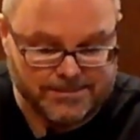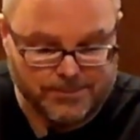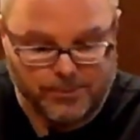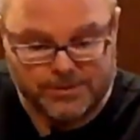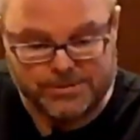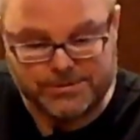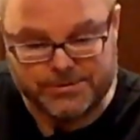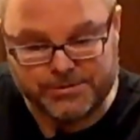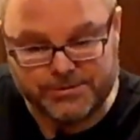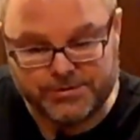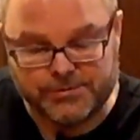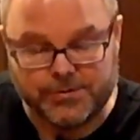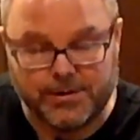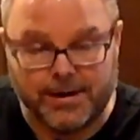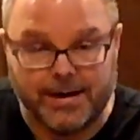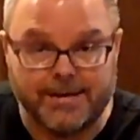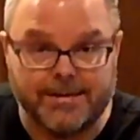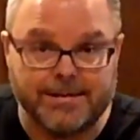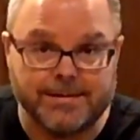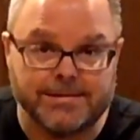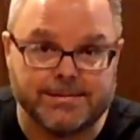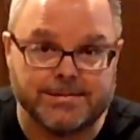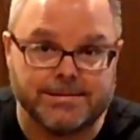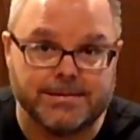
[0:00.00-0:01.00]
Once you try
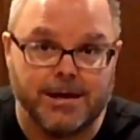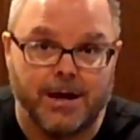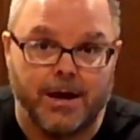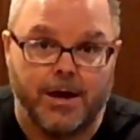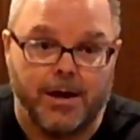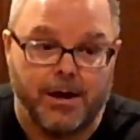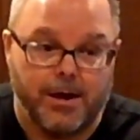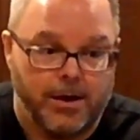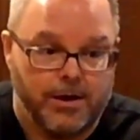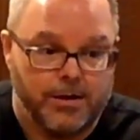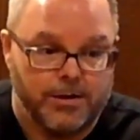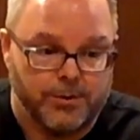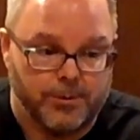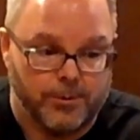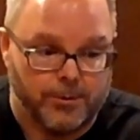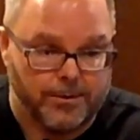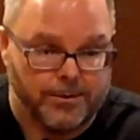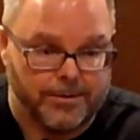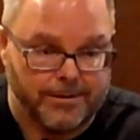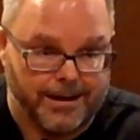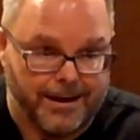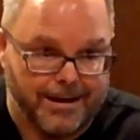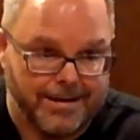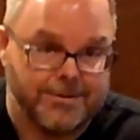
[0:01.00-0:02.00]
this, you're
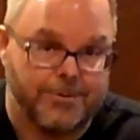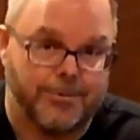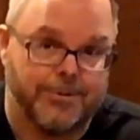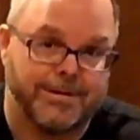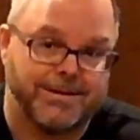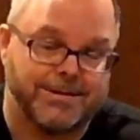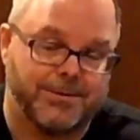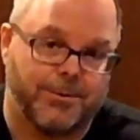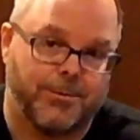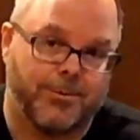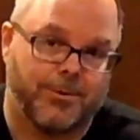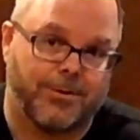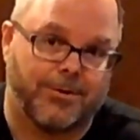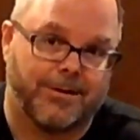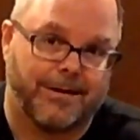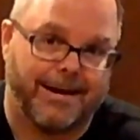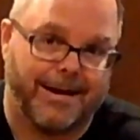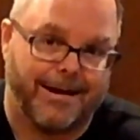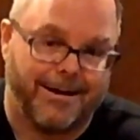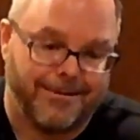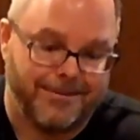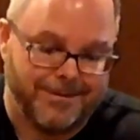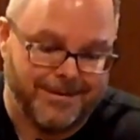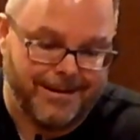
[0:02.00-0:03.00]
not going to order it
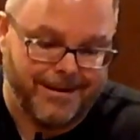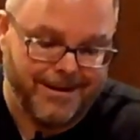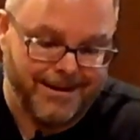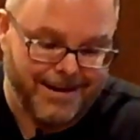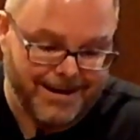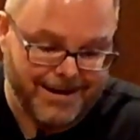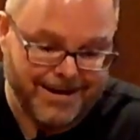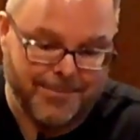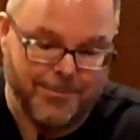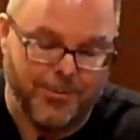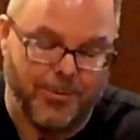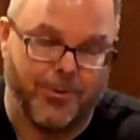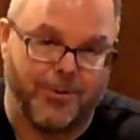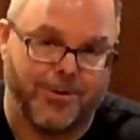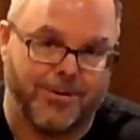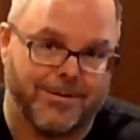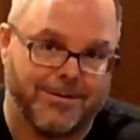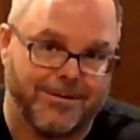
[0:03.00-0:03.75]
out anymore.